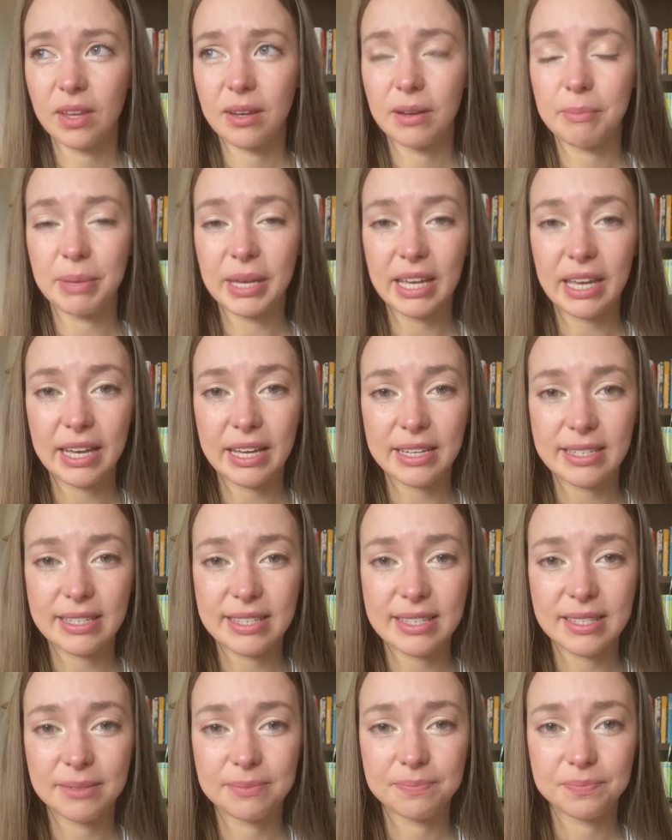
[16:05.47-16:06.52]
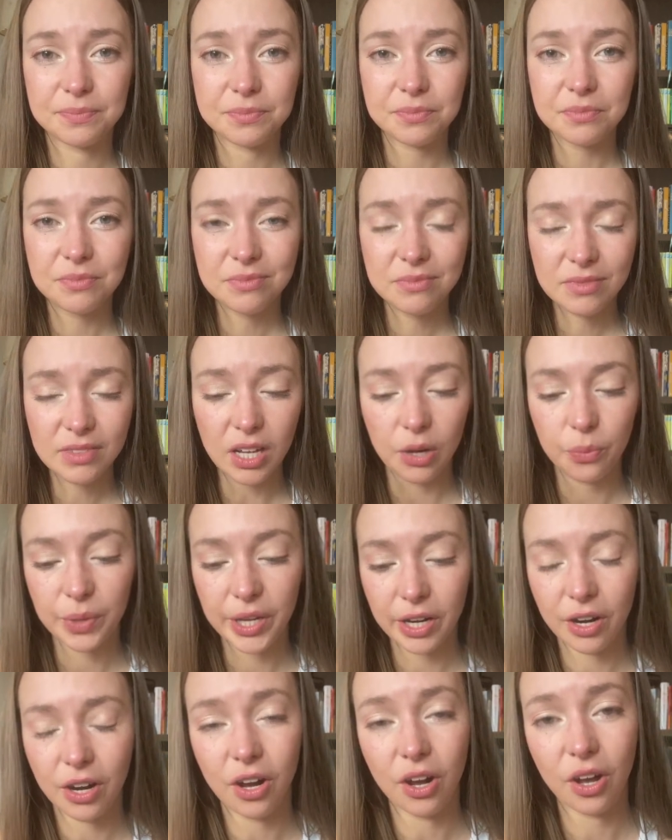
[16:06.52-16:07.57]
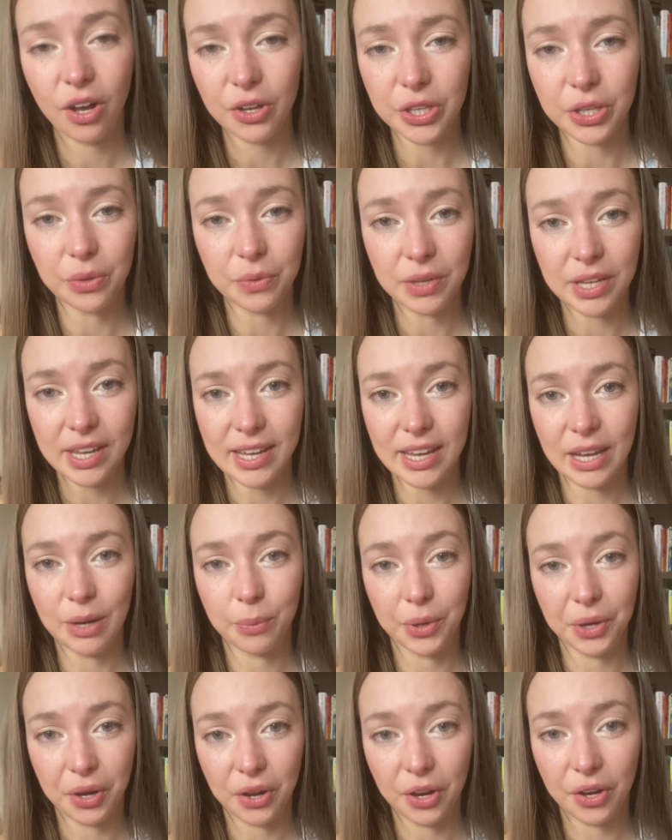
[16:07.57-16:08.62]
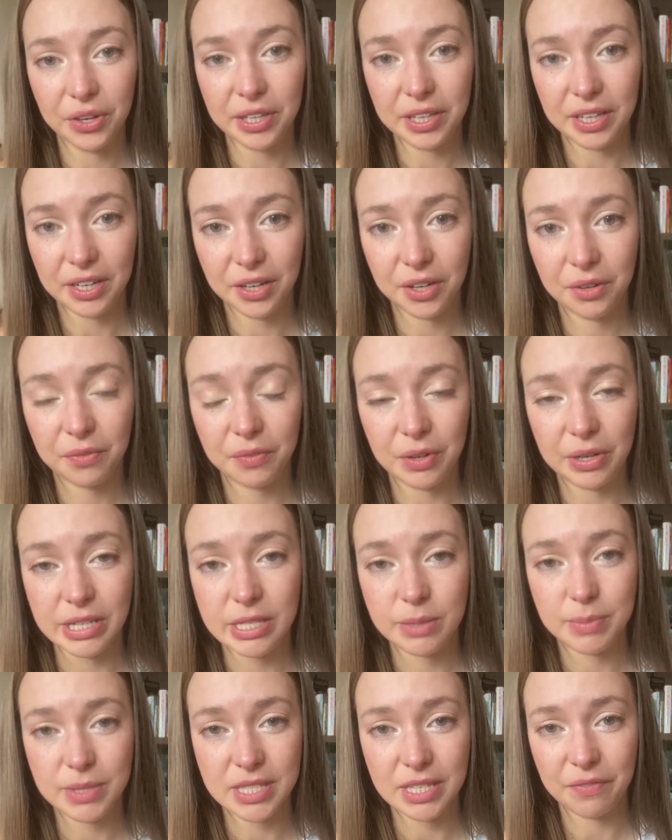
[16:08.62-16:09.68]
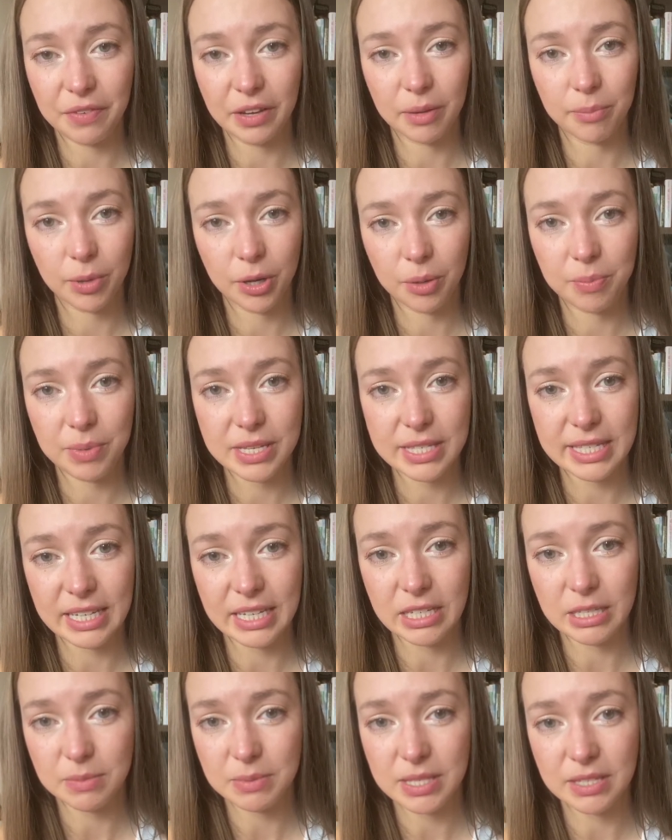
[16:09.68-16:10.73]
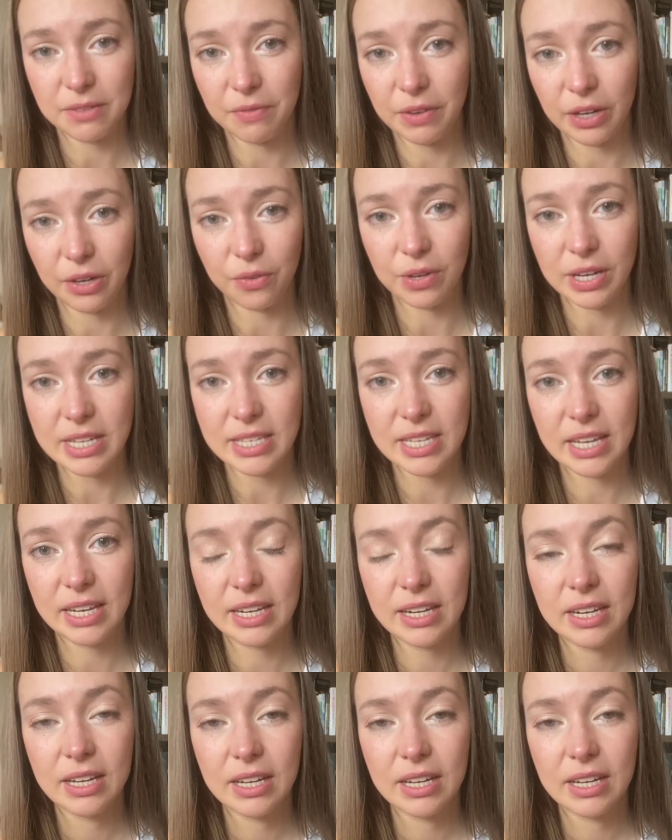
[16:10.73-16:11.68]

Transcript: because we are all unique and we're all here for a specific purpose and a specific reason.